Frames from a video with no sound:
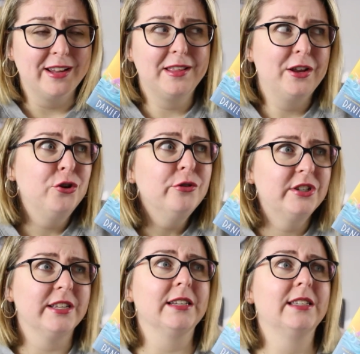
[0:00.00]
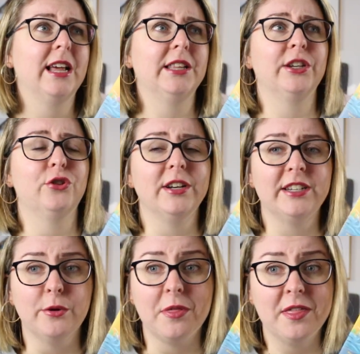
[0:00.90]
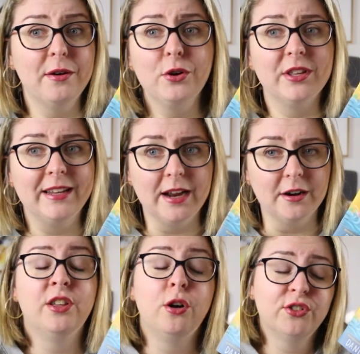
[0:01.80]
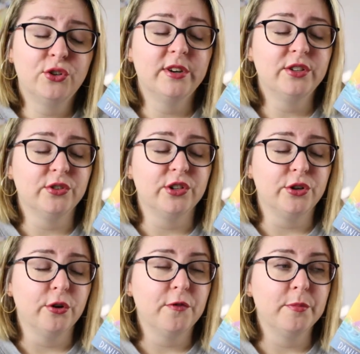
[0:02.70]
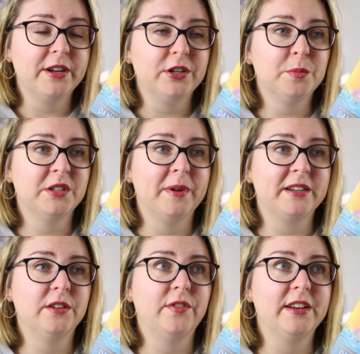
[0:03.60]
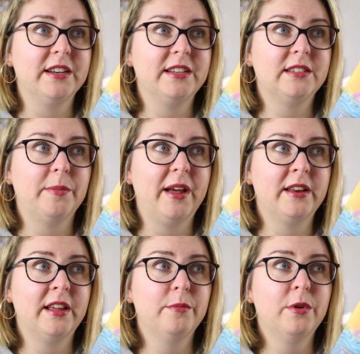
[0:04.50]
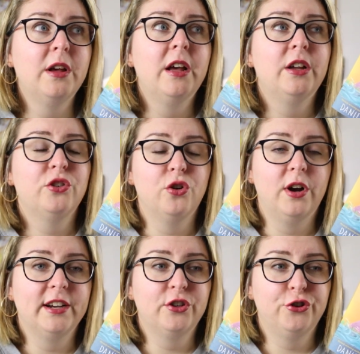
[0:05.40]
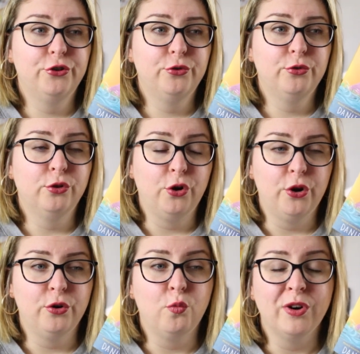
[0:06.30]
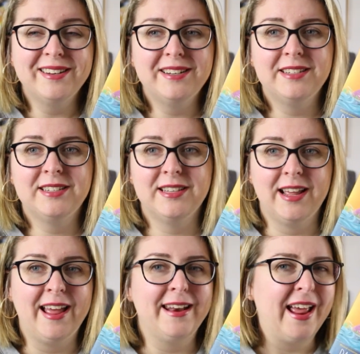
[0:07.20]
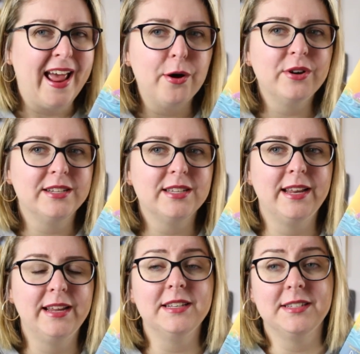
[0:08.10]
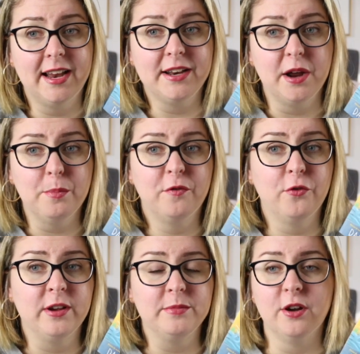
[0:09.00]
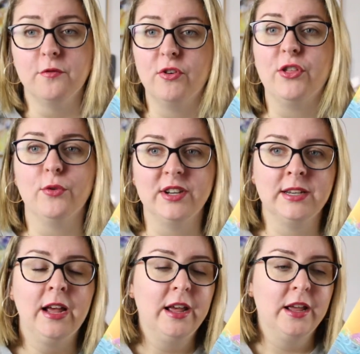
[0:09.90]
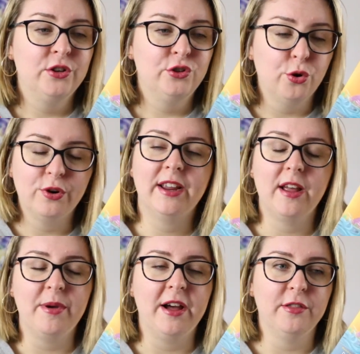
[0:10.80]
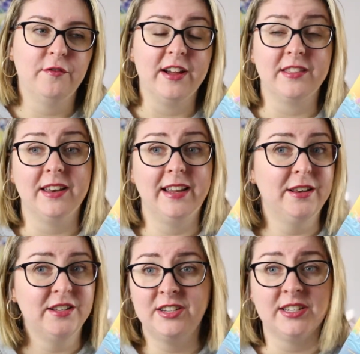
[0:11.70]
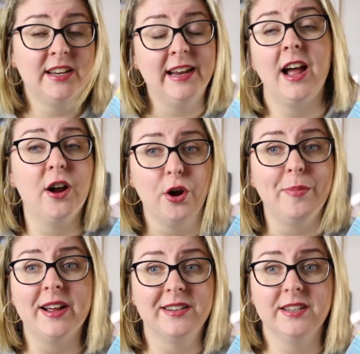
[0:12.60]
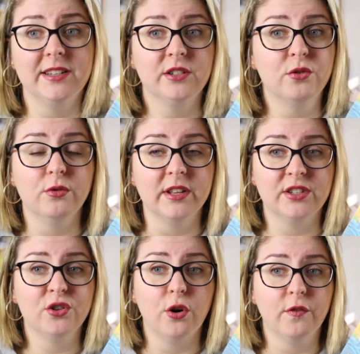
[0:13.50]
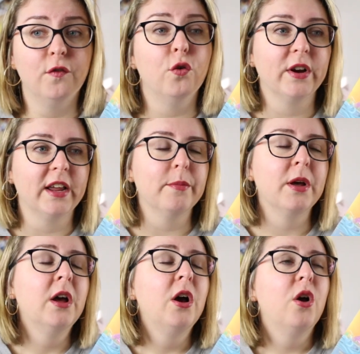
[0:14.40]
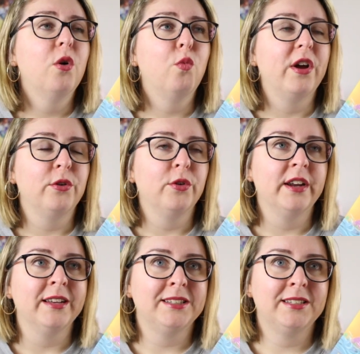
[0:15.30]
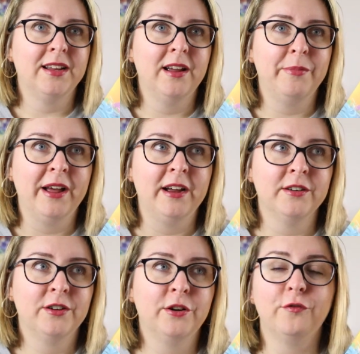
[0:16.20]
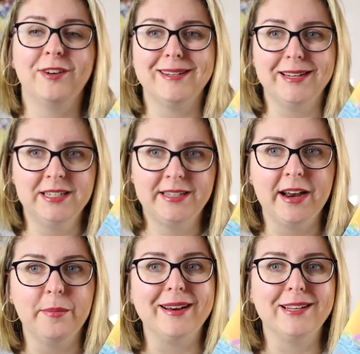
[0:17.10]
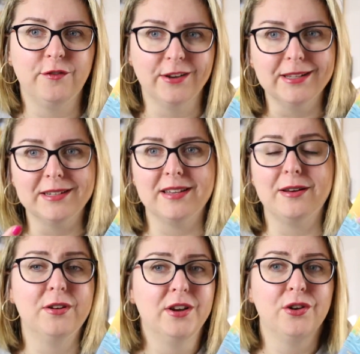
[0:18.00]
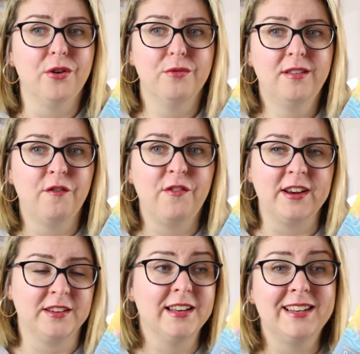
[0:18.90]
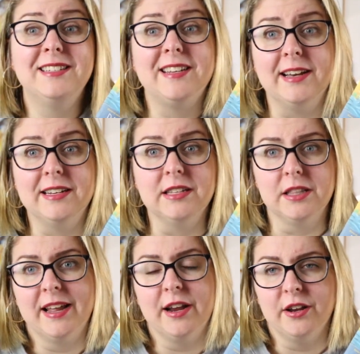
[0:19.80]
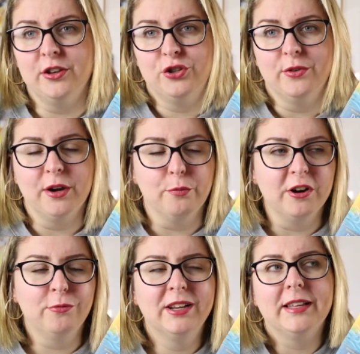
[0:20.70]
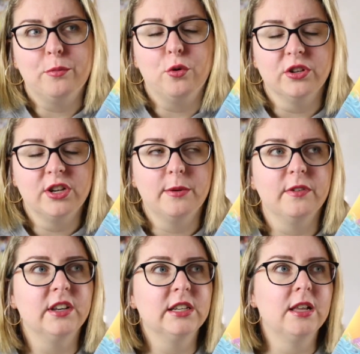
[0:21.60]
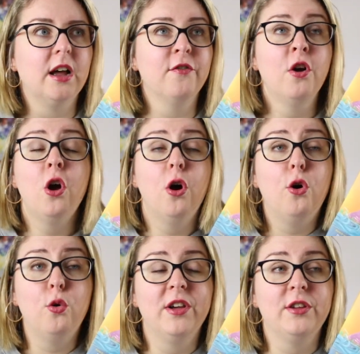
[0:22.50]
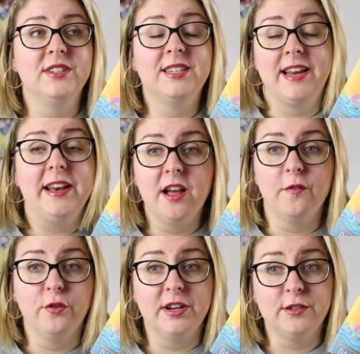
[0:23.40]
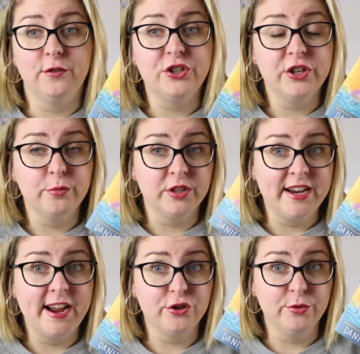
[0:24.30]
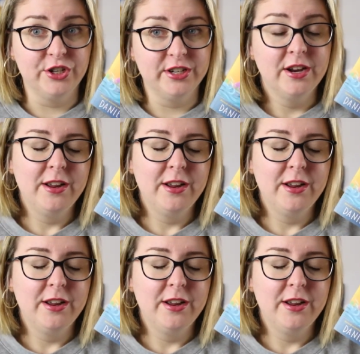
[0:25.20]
Like they're huge things that they're trying to deal with and they're only young. The whole story is also told from Leo's perspective and it is about him trying to learn what it is and how it is that he can stand up for himself, whether it's talking about the fact that he just he can't go back to this school it's not for him whether it's about confronting his dad about his feelings and you know the fact that his dad isn't there during a really important time in his life or whether it's standing up for his friendship with Tash which